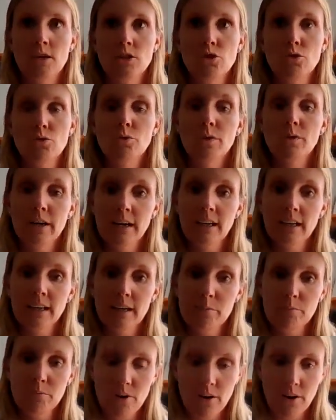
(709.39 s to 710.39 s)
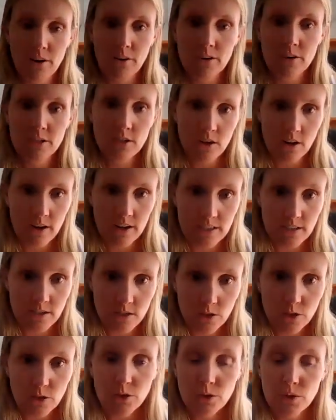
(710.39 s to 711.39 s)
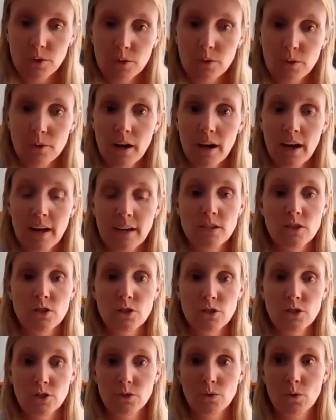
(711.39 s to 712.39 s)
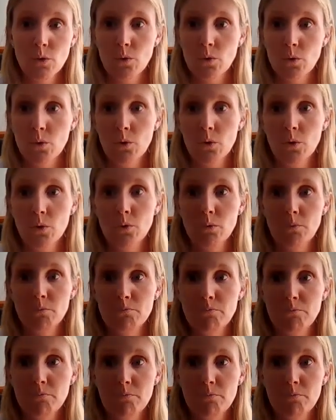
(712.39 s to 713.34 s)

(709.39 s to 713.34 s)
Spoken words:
to really prioritize you and your